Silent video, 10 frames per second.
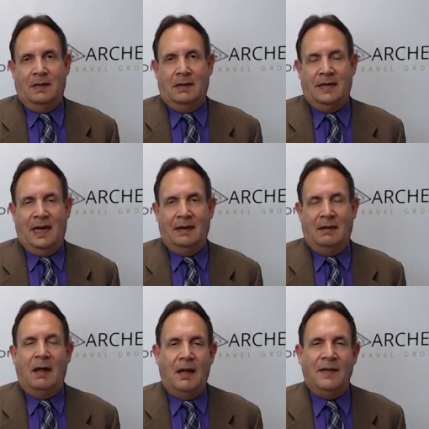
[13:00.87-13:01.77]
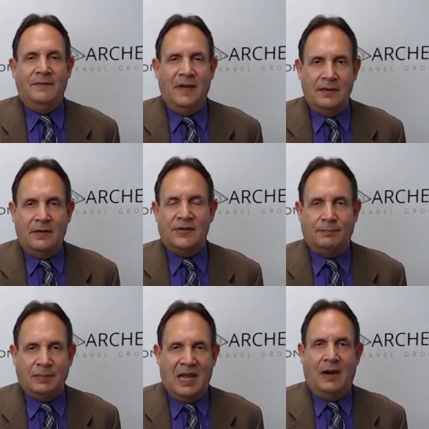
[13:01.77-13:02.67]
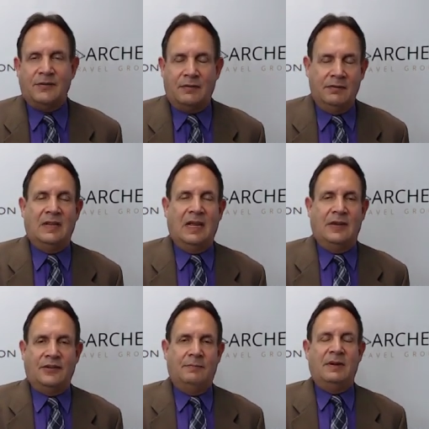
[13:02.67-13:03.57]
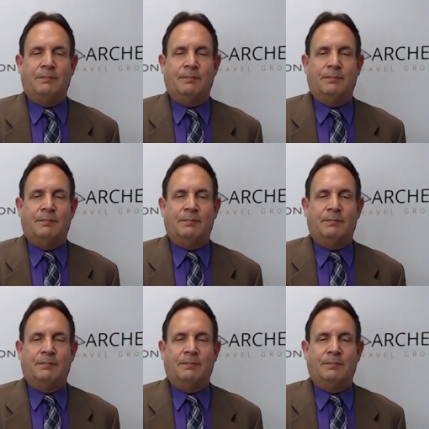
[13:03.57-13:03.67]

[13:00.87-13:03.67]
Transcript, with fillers: Okay, all the vendors, suppliers, cruise lines should be